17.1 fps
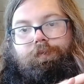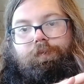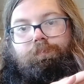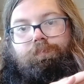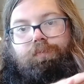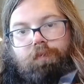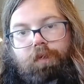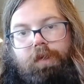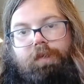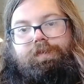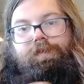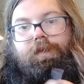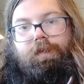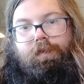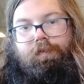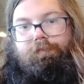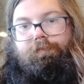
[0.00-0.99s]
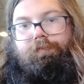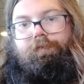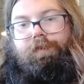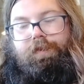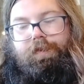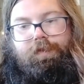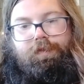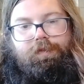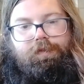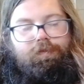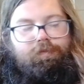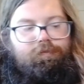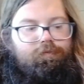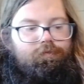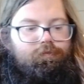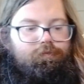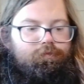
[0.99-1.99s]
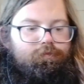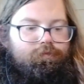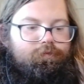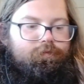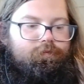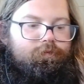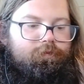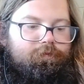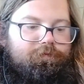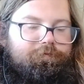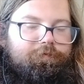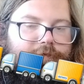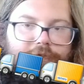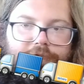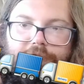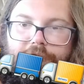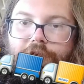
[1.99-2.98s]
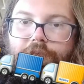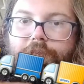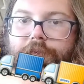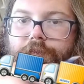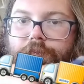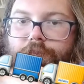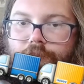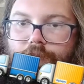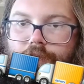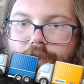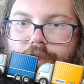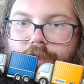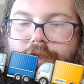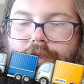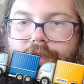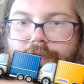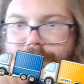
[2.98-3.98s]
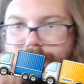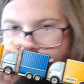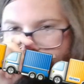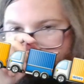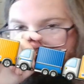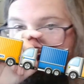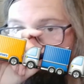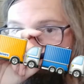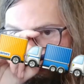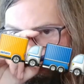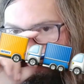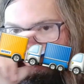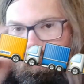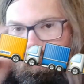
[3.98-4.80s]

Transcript: brunt of the fulfillment work and